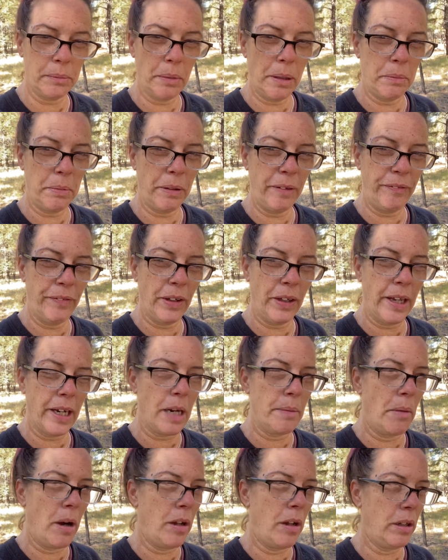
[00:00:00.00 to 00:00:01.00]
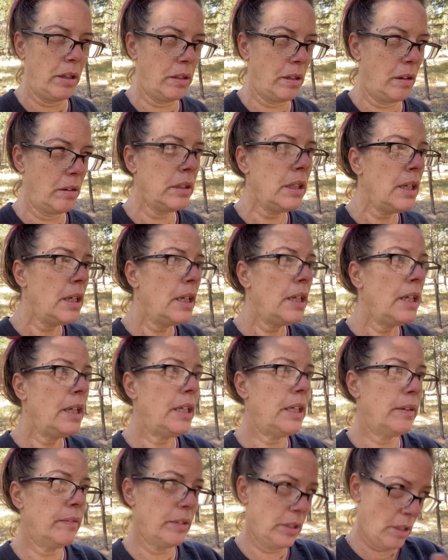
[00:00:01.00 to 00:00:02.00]
make me feel like I'm all alone,
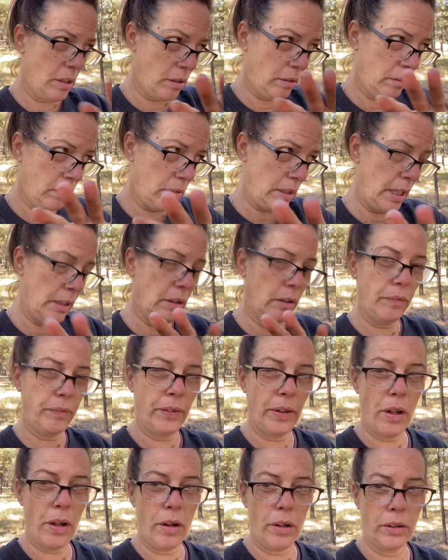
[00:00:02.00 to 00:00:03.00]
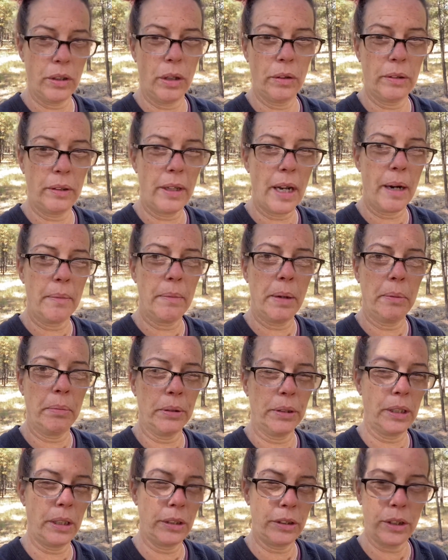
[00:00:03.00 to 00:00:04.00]
even though I don't feel all alone that I'm able
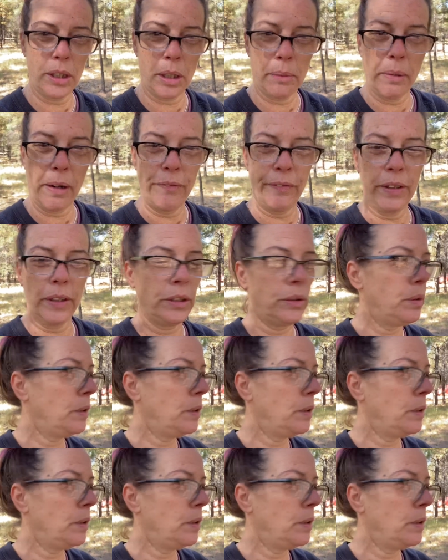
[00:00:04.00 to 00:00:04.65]
to share my feelings